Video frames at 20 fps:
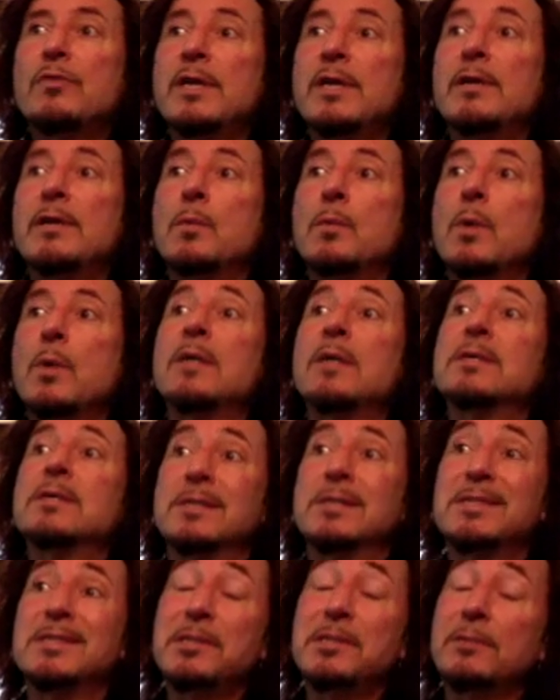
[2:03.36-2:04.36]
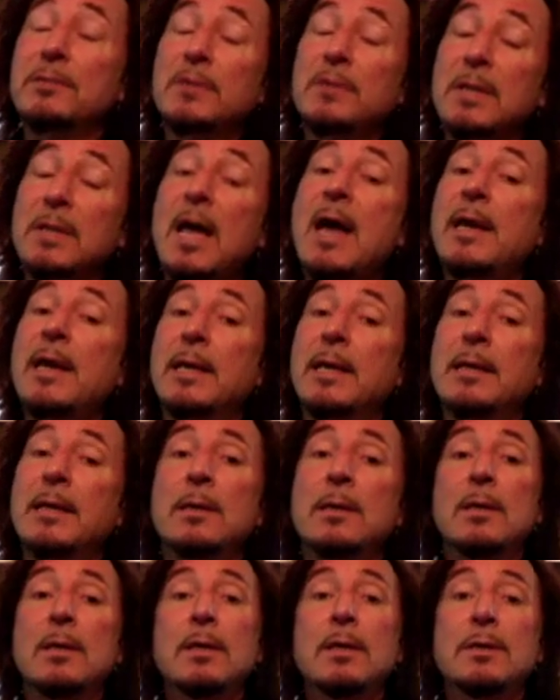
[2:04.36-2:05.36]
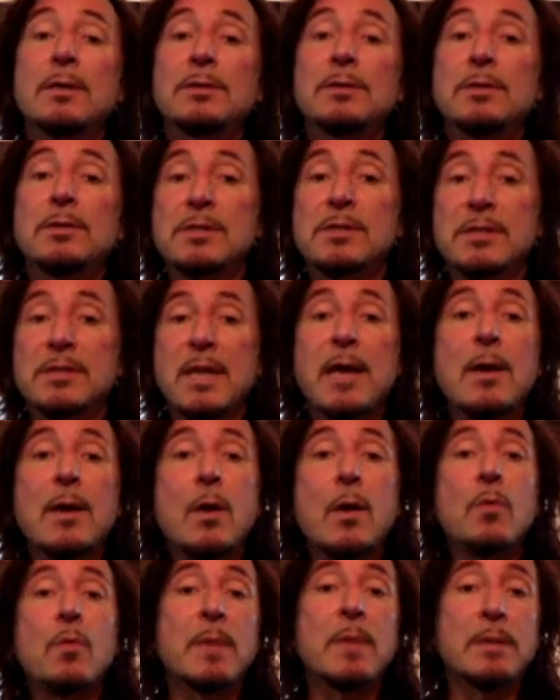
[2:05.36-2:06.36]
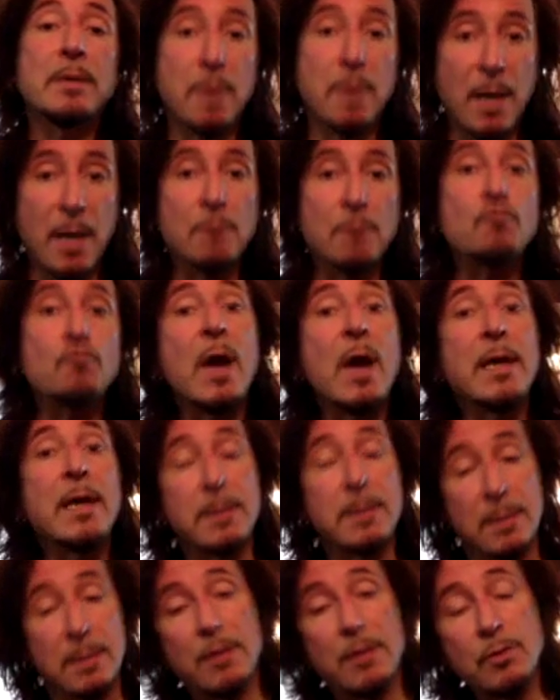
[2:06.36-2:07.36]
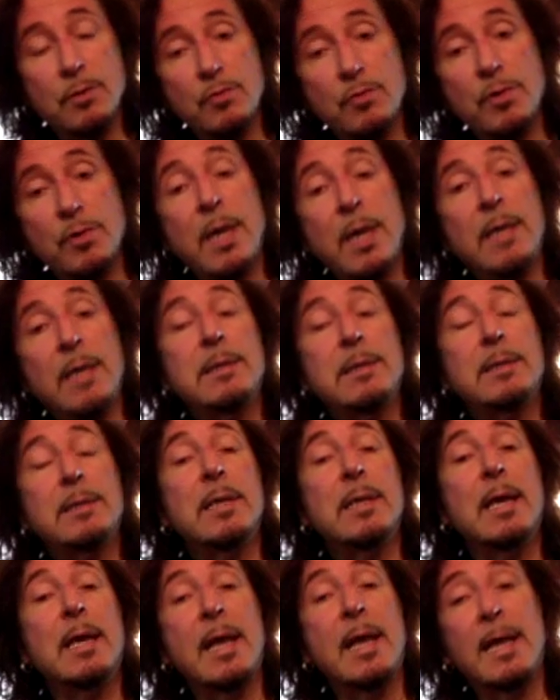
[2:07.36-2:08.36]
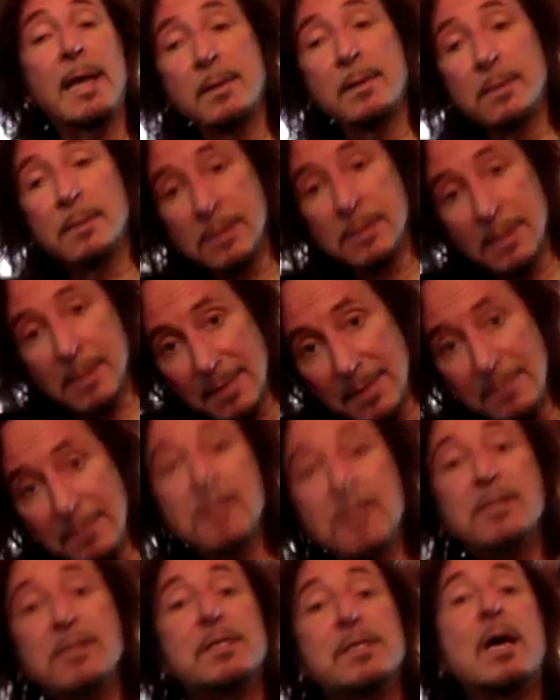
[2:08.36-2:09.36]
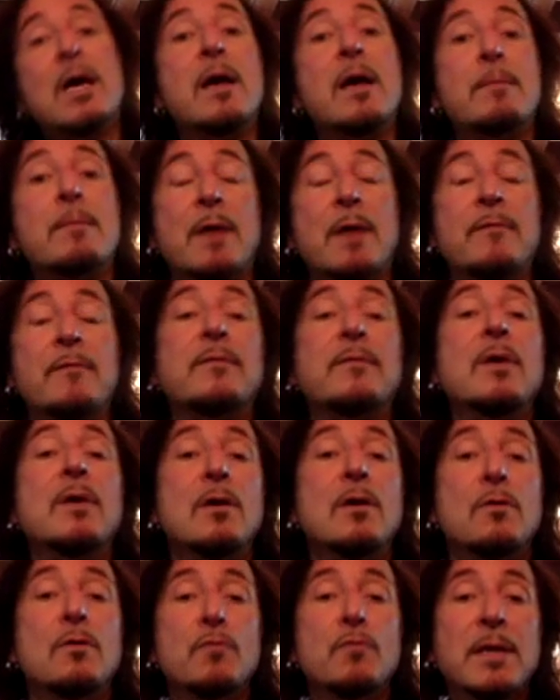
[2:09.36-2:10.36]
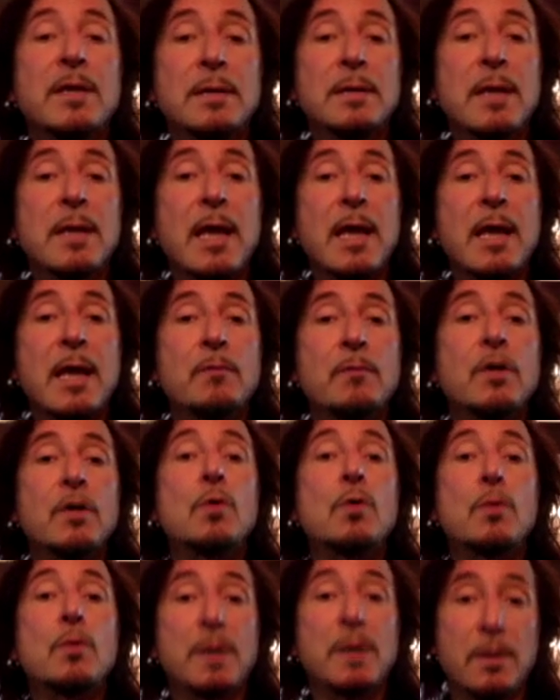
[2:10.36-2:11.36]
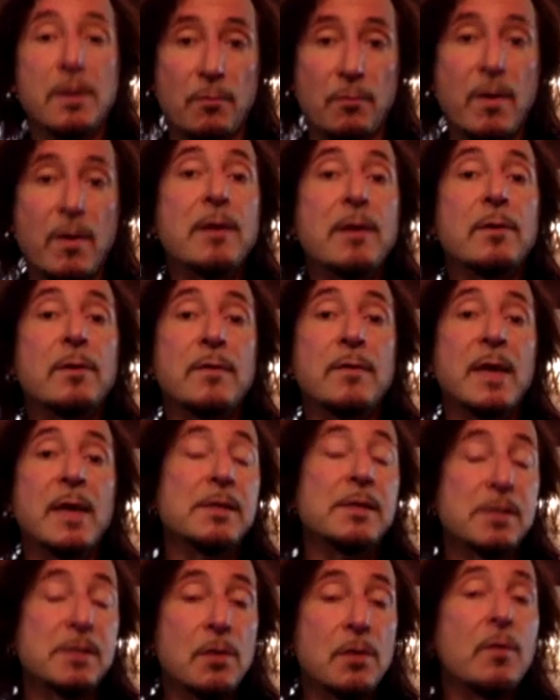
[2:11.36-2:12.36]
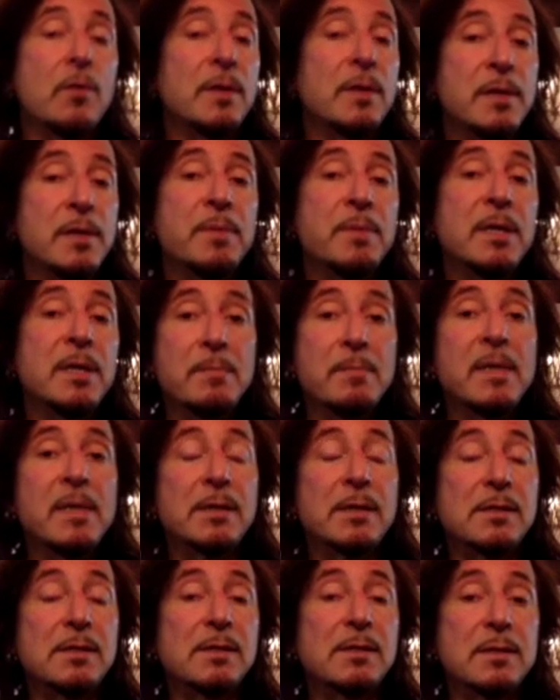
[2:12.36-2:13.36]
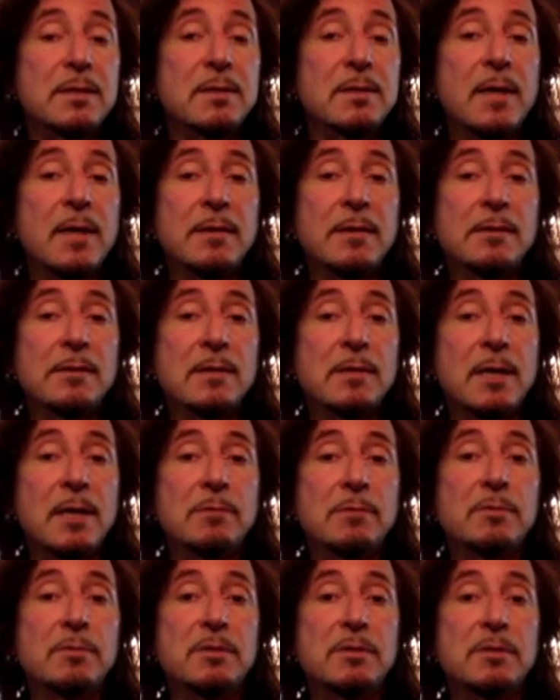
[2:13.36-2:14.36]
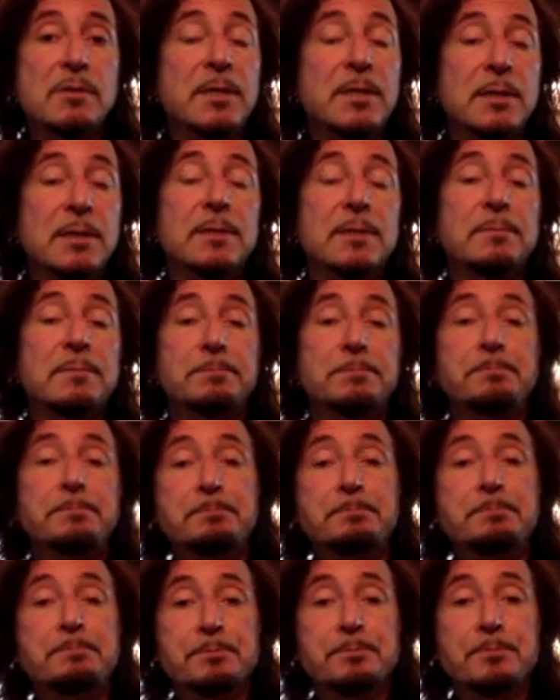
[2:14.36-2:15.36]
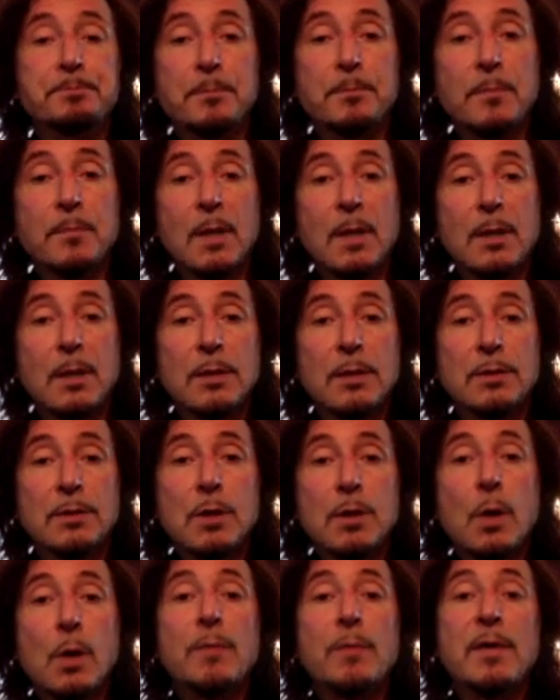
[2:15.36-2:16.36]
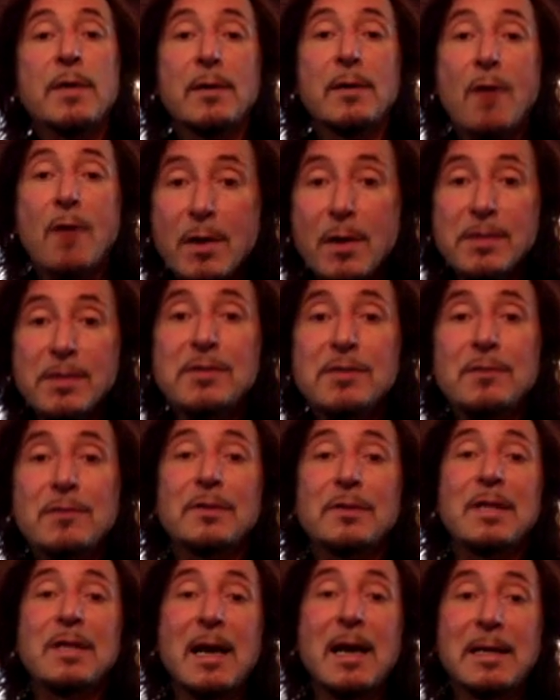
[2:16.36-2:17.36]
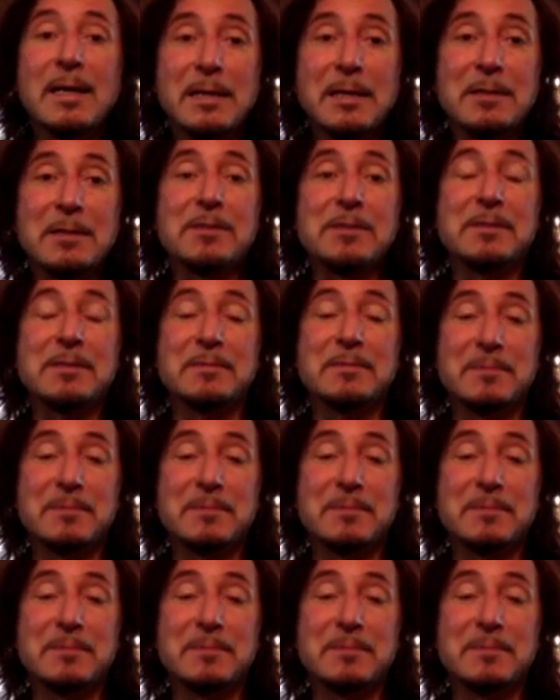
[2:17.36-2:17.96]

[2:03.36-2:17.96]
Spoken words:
it was, a silver lining, to stay home and write and create. And in this time, I've written and recorded a record that is currently being mixed as we speak. So there are silver linings.